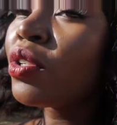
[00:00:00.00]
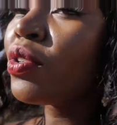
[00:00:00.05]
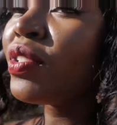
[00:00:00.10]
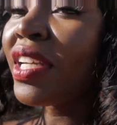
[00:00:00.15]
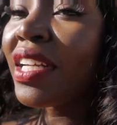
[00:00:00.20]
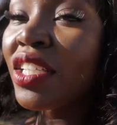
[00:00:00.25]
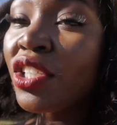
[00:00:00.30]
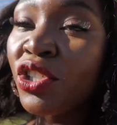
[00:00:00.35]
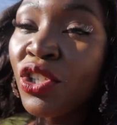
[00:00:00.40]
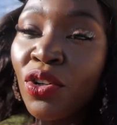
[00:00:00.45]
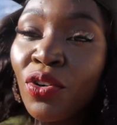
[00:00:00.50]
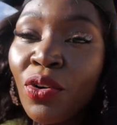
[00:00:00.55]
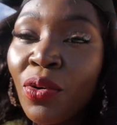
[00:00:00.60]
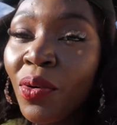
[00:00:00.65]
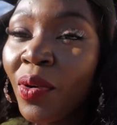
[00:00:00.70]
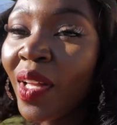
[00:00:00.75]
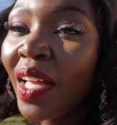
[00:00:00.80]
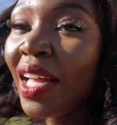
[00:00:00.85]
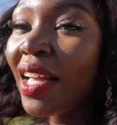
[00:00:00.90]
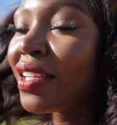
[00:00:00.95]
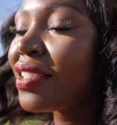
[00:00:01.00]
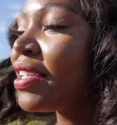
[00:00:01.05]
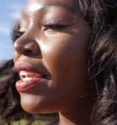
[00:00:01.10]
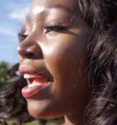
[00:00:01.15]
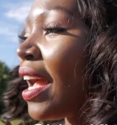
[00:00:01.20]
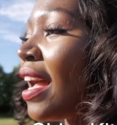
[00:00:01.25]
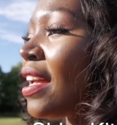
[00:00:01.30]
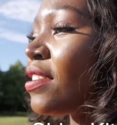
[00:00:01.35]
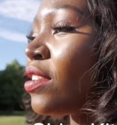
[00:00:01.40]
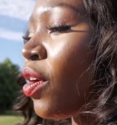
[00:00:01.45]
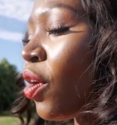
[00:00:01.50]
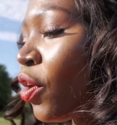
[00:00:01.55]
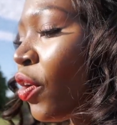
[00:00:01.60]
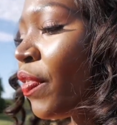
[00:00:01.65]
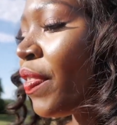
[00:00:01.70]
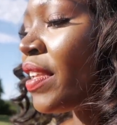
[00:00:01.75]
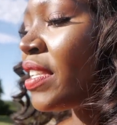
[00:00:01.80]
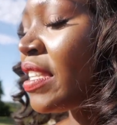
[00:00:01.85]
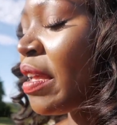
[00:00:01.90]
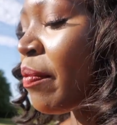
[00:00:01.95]
to jenshiro she has all
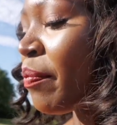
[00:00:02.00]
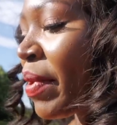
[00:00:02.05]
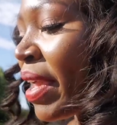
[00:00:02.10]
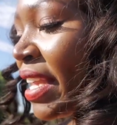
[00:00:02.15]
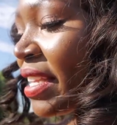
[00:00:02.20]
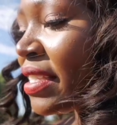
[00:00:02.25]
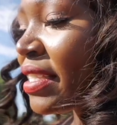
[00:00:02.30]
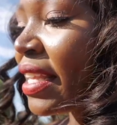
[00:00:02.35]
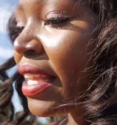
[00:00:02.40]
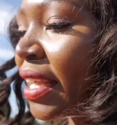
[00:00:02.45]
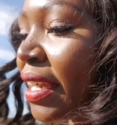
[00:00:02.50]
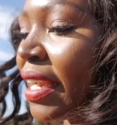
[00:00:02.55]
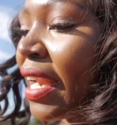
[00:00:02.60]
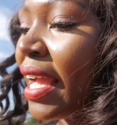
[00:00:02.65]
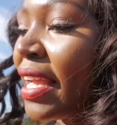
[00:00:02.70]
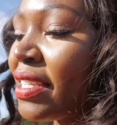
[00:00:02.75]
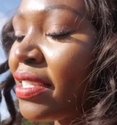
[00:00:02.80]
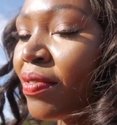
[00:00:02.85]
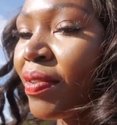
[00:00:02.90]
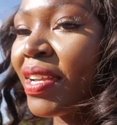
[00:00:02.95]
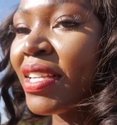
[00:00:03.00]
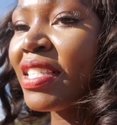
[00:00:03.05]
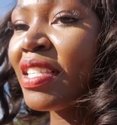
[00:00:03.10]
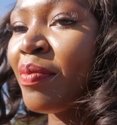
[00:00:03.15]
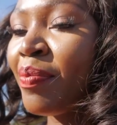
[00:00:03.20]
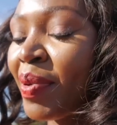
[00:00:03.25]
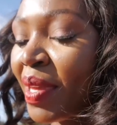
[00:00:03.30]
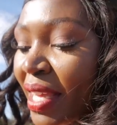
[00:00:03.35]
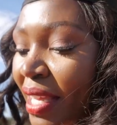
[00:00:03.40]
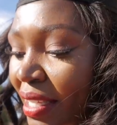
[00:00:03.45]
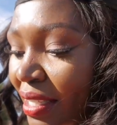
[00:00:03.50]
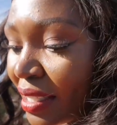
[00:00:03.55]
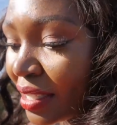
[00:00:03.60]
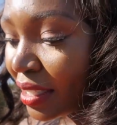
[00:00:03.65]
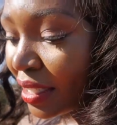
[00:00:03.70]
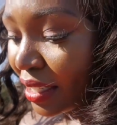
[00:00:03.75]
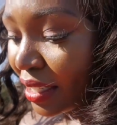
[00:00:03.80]
these amazing nice recipes